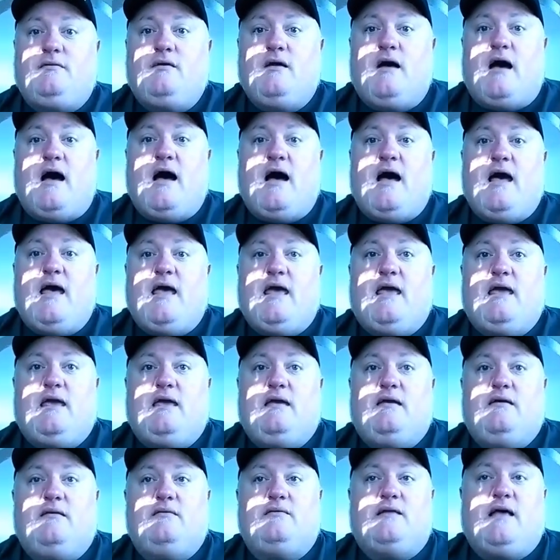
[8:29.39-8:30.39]

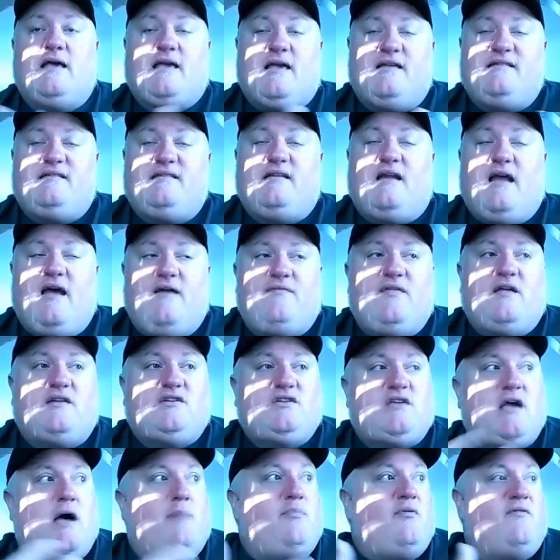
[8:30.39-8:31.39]
Like I said, I have that
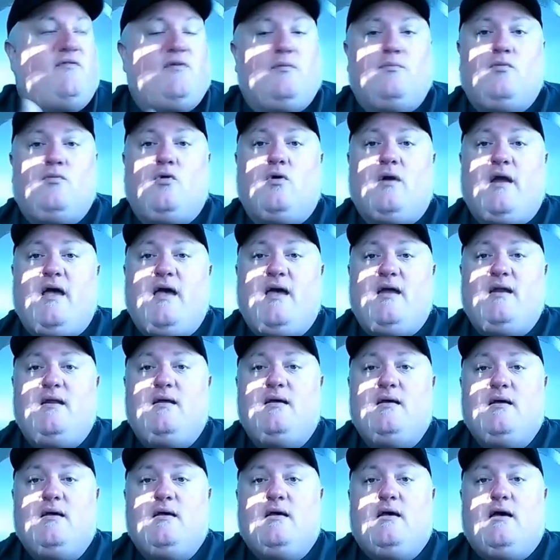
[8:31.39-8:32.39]
shop over in Moorhead.
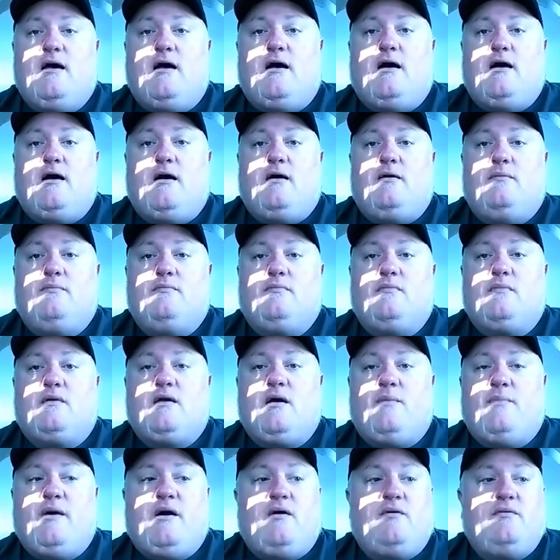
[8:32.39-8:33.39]

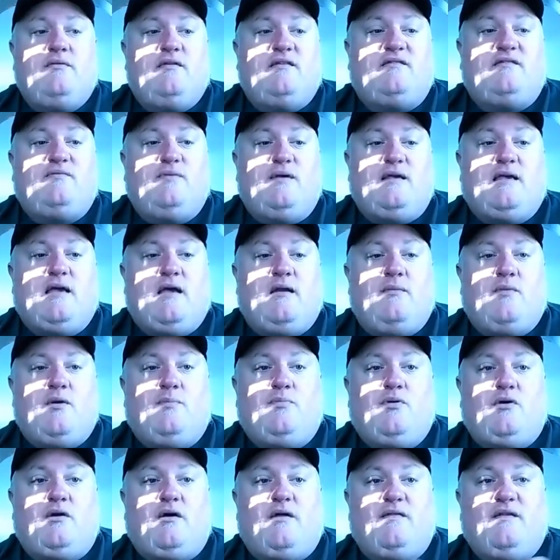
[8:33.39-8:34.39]
Come out this weekend. I'm going to
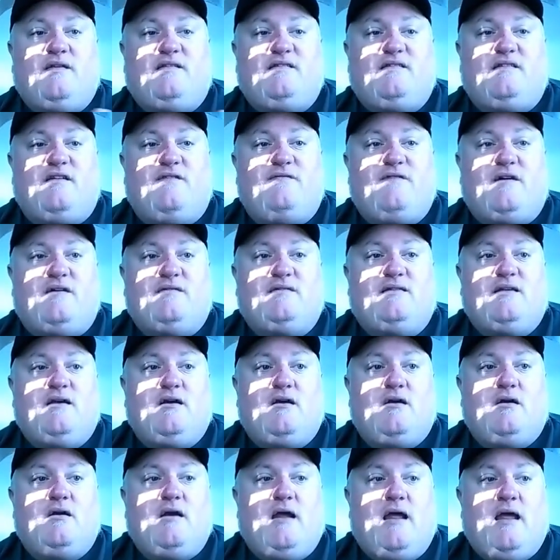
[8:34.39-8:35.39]
put all this stuff out
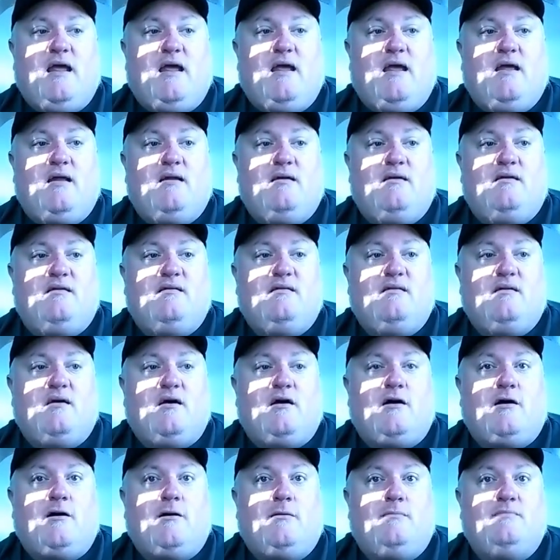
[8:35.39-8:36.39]
there
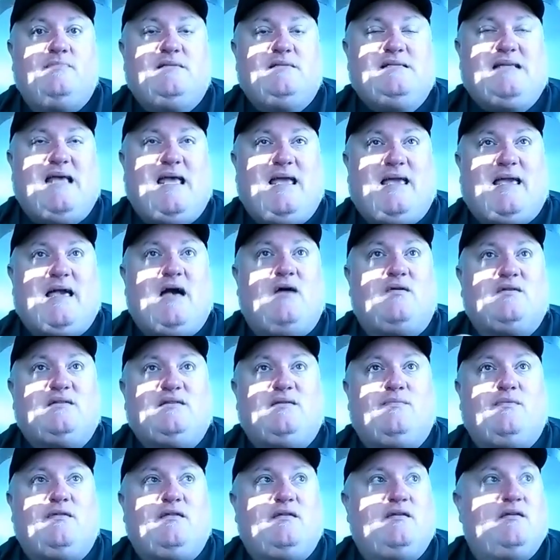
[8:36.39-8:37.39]
and take out
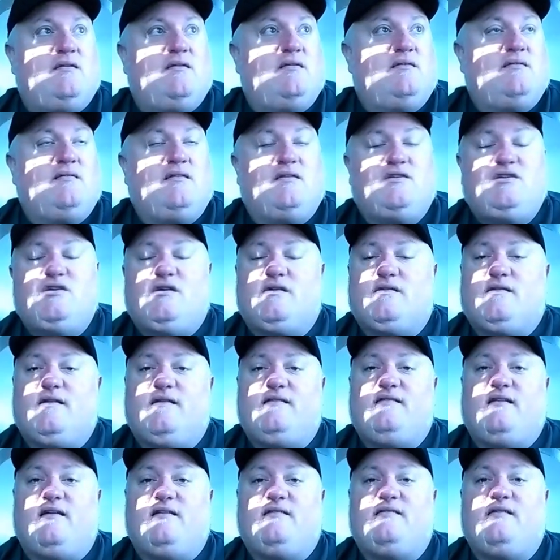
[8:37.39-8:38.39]
some of the junk that's
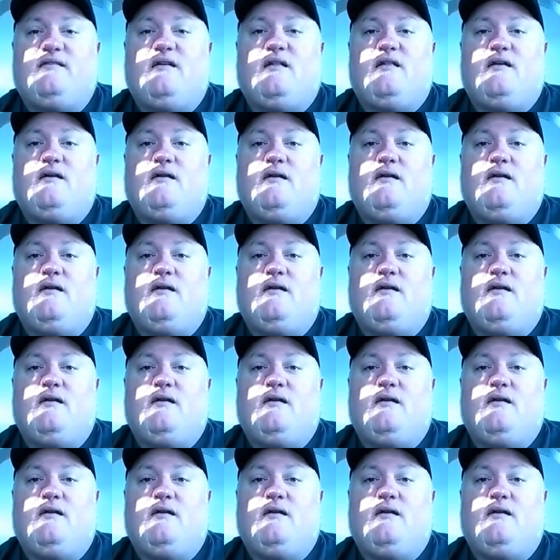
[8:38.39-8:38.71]
not selling.